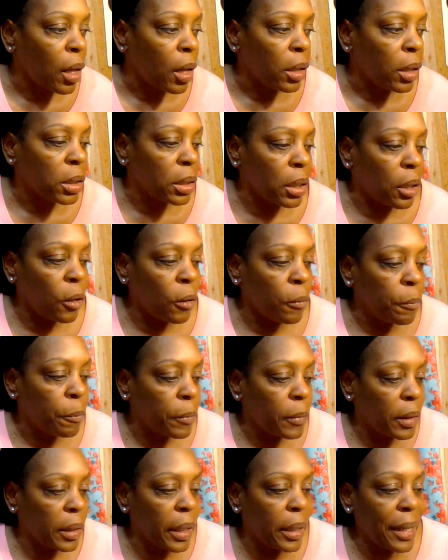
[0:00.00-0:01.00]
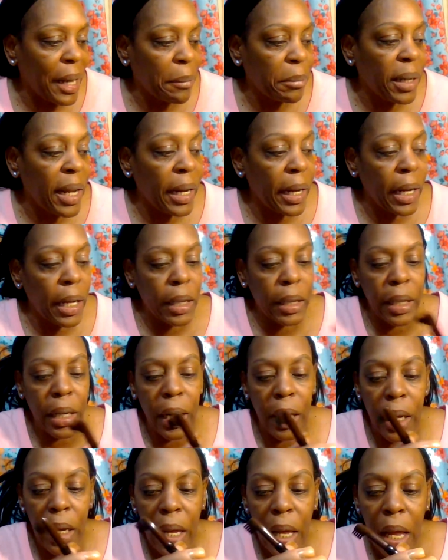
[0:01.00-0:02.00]
So then I'm taking
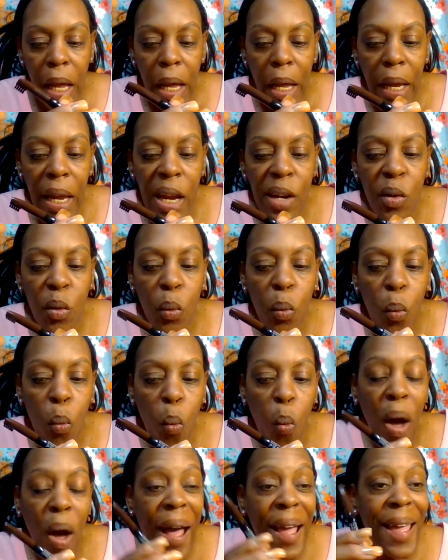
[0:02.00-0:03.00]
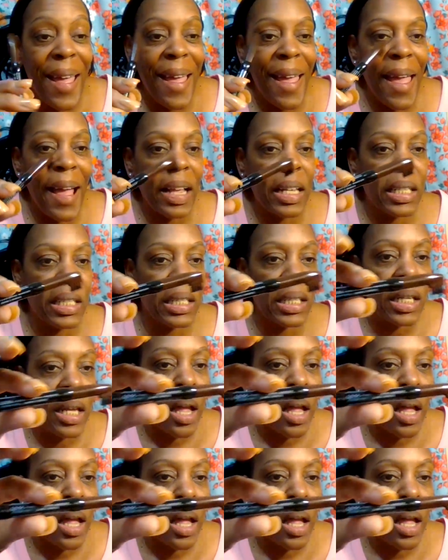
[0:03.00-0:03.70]
the NYX